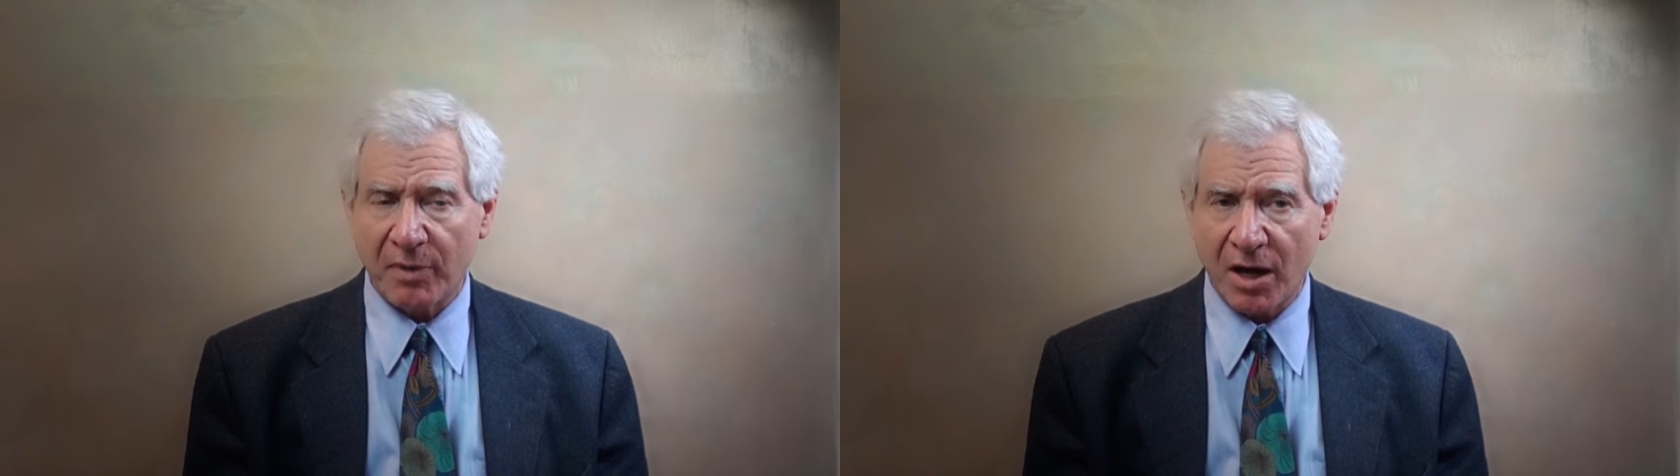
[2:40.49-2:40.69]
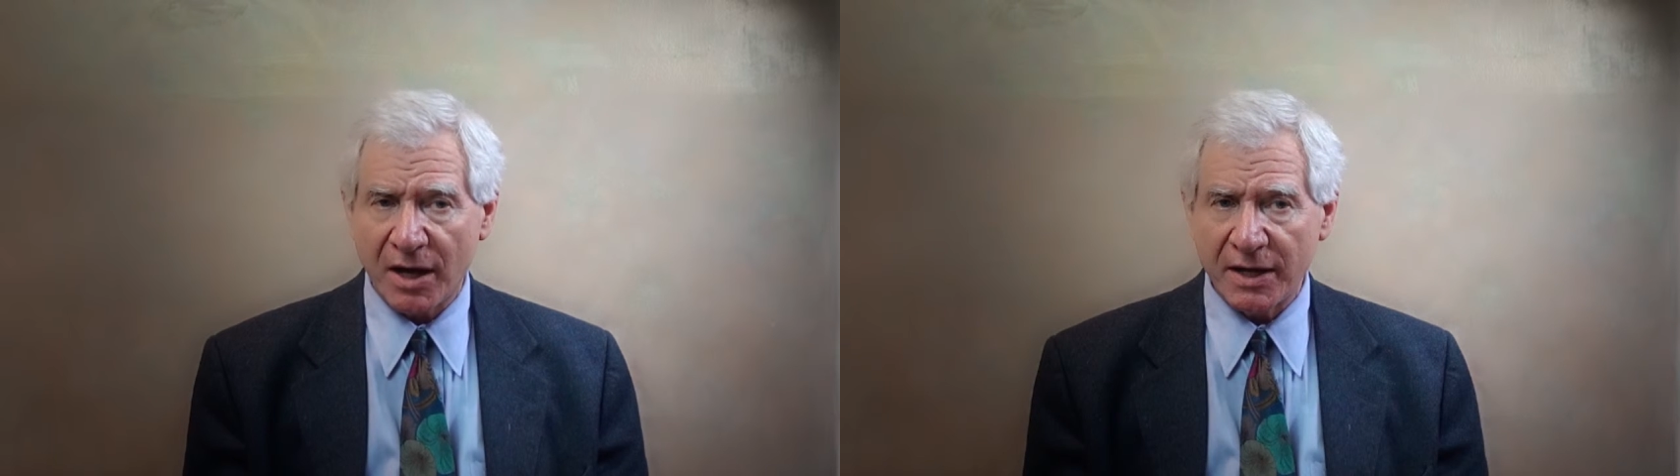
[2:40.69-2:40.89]

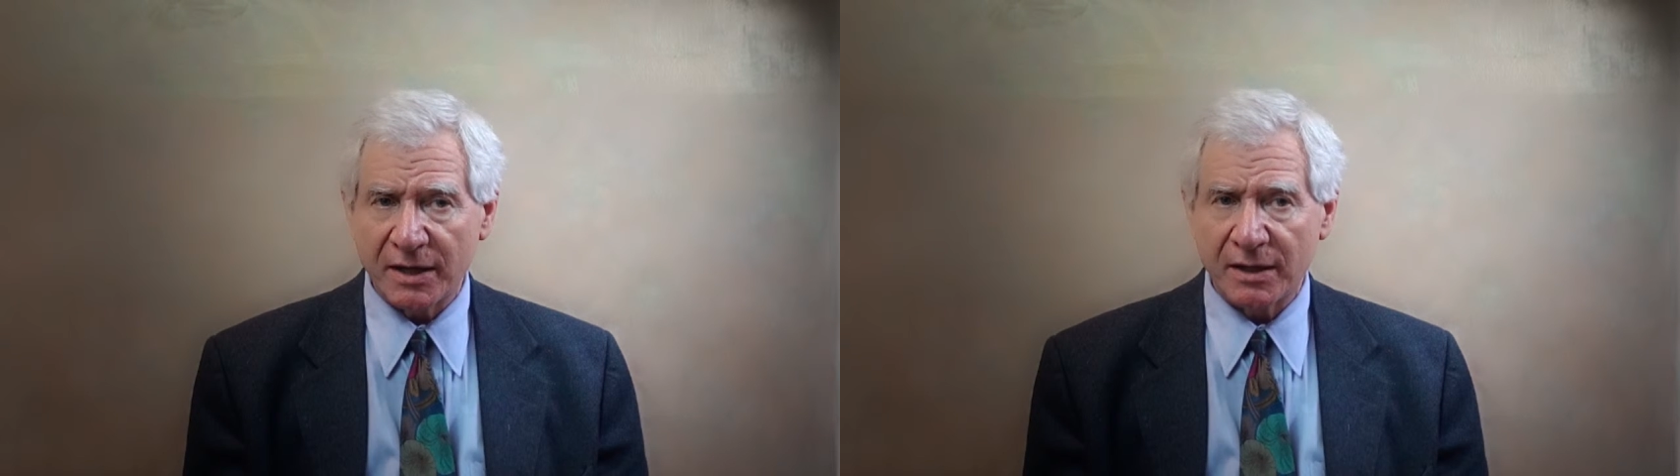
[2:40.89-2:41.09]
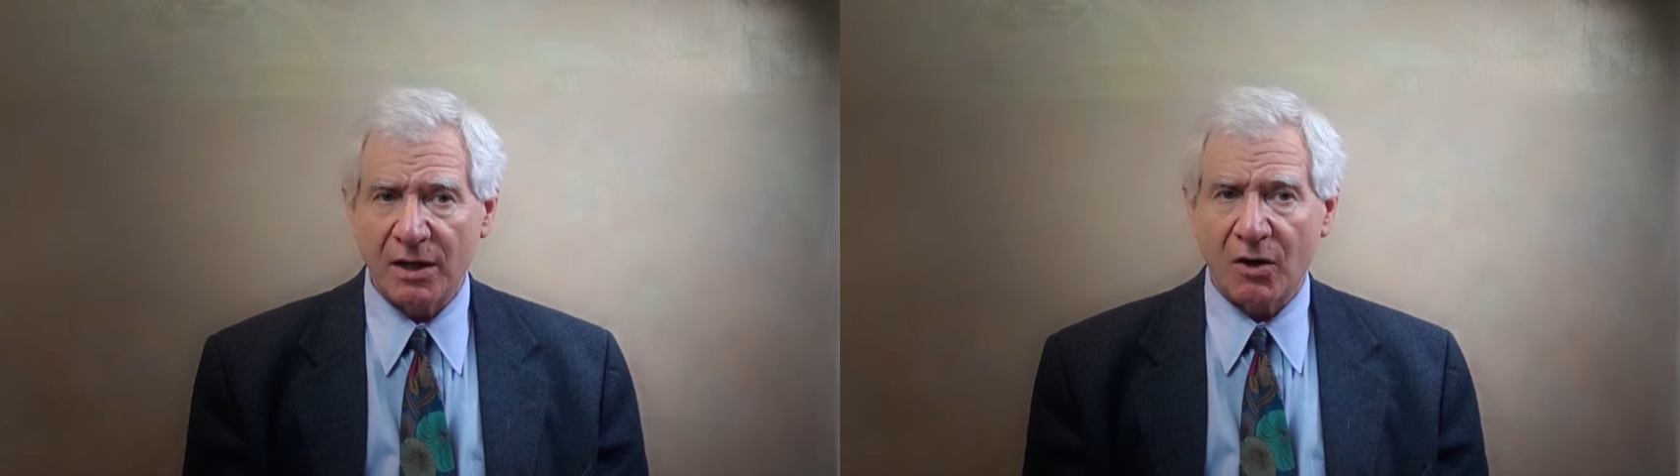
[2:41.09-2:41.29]

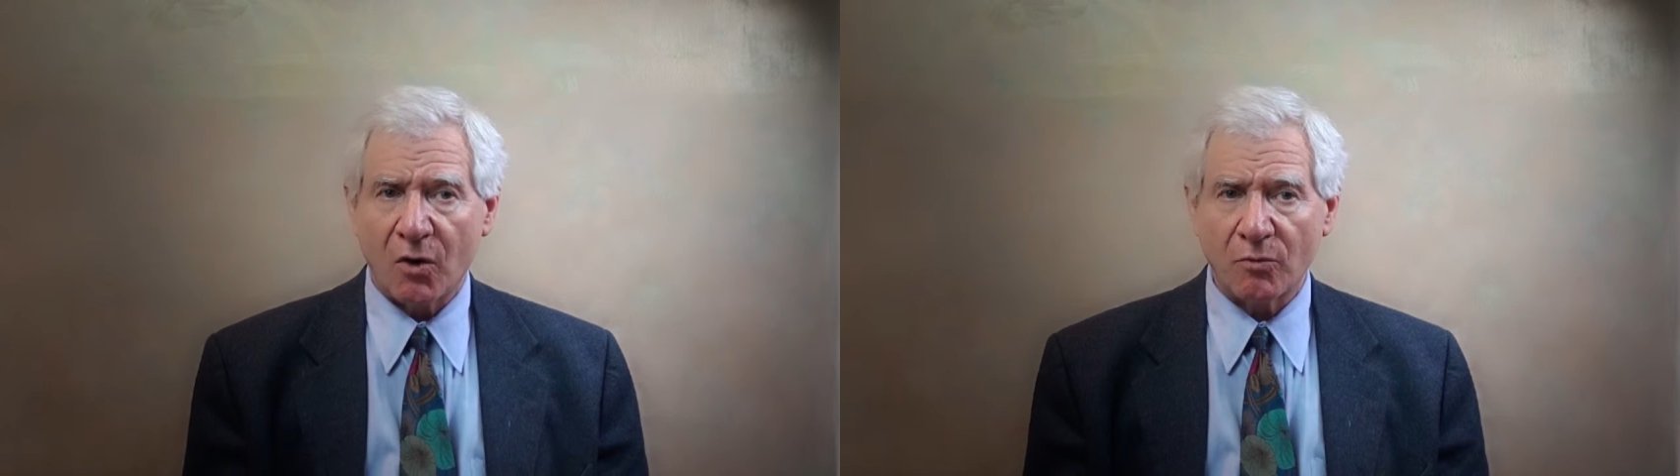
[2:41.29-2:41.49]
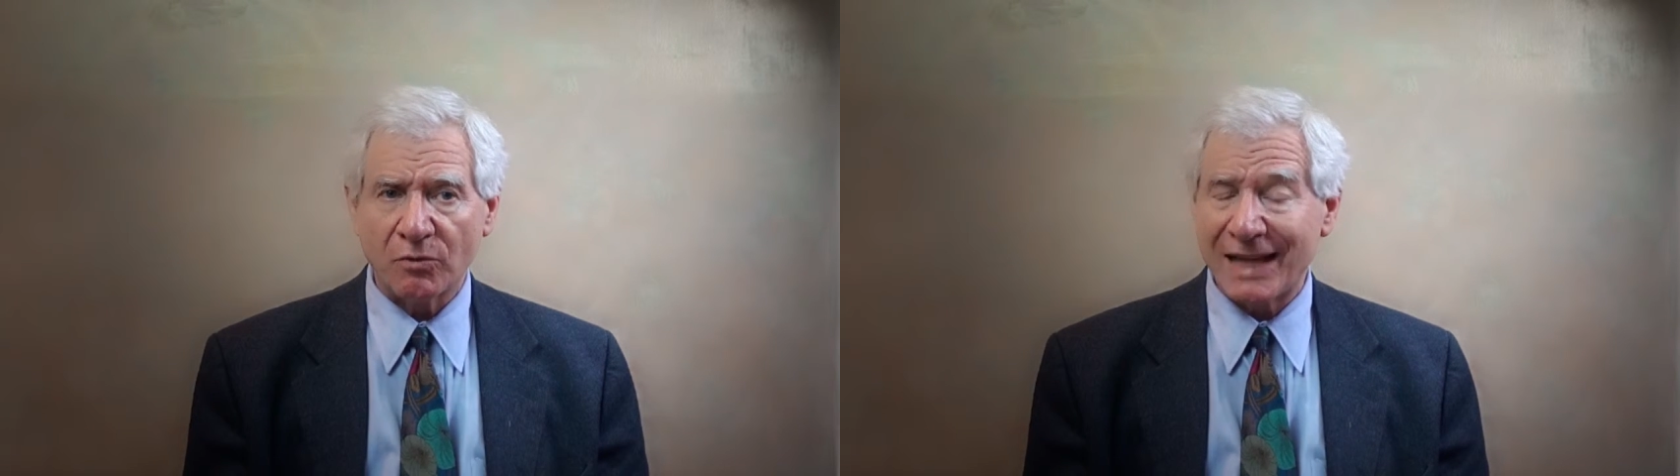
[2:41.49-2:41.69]
buying
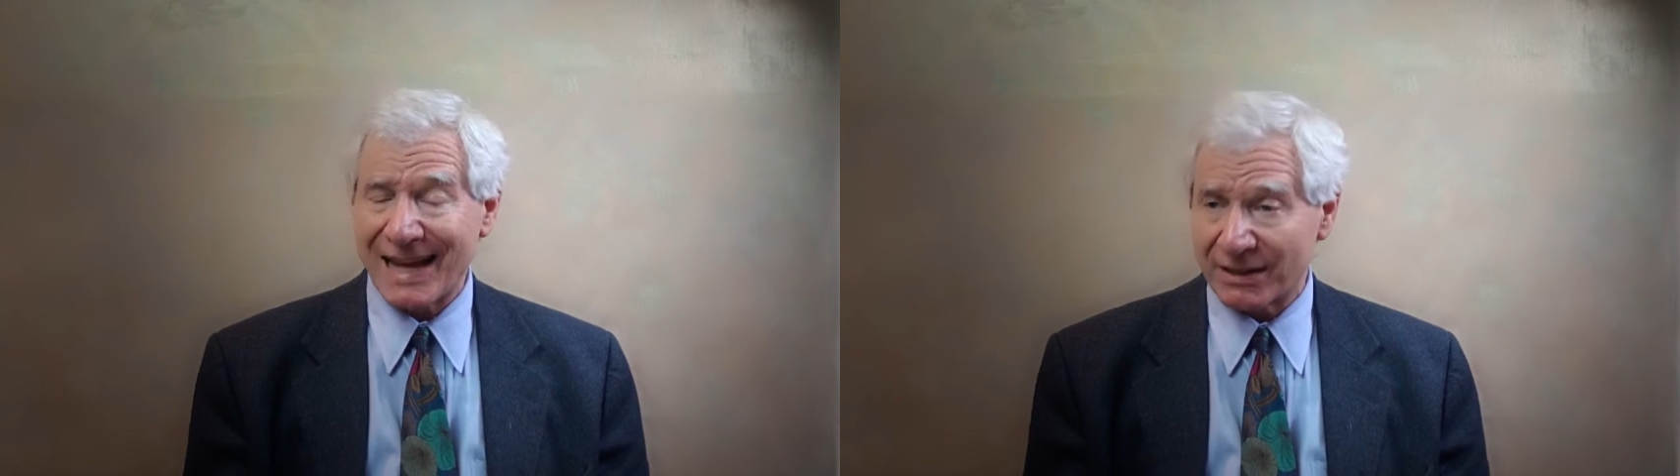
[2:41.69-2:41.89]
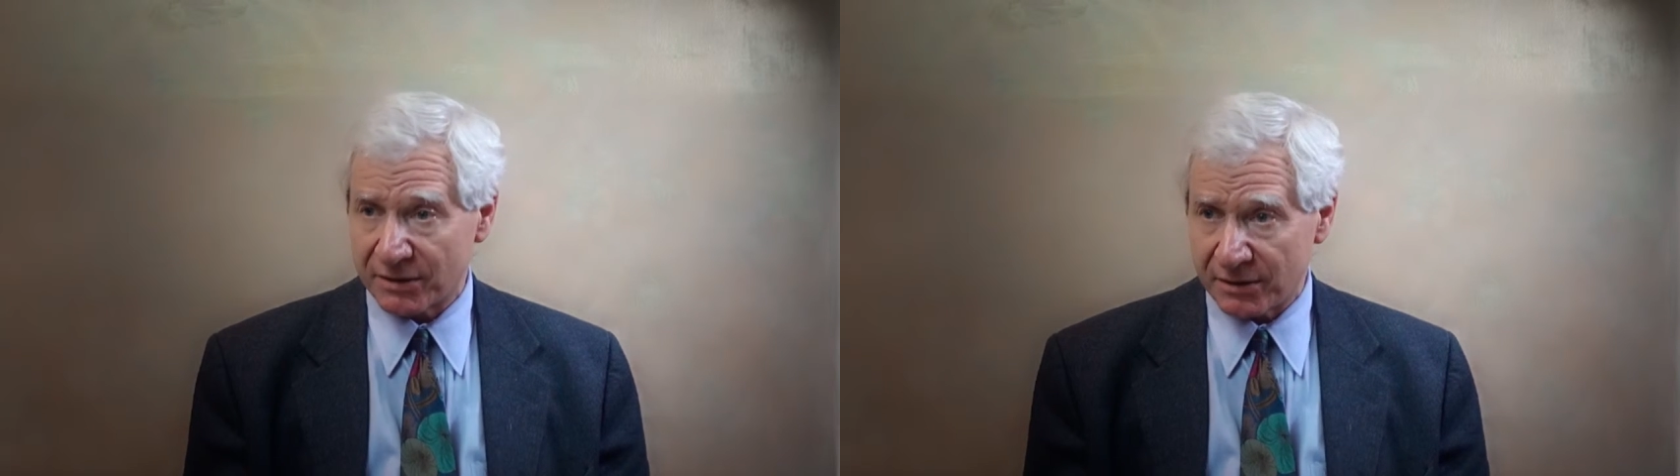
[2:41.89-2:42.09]
are
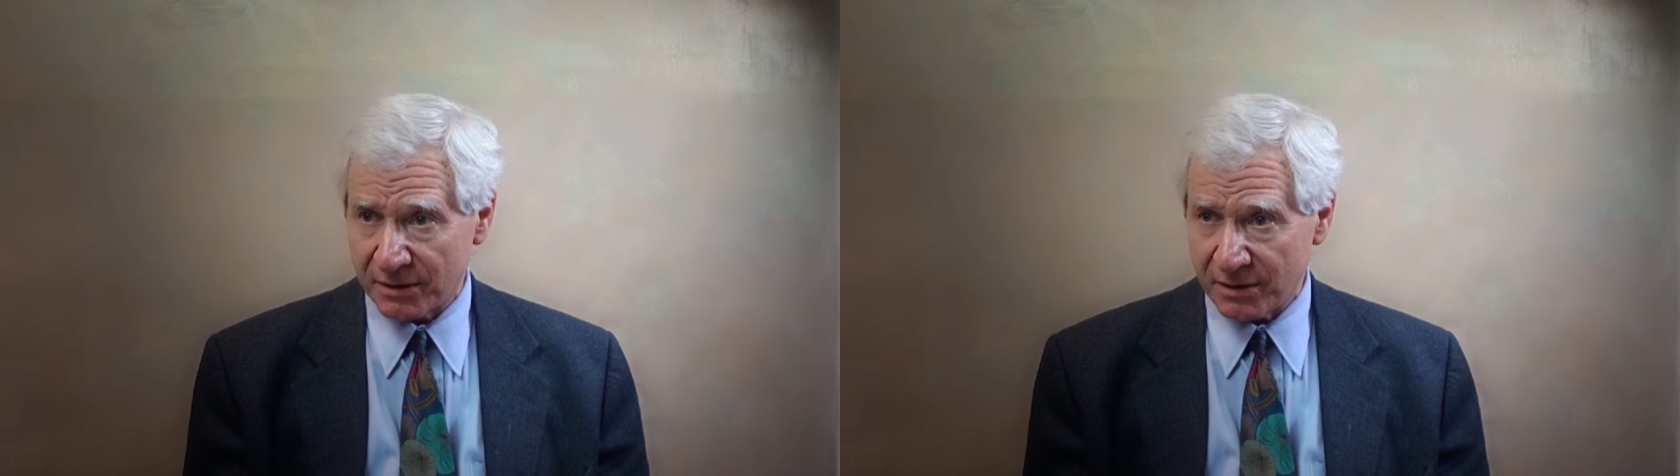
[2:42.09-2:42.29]
linked.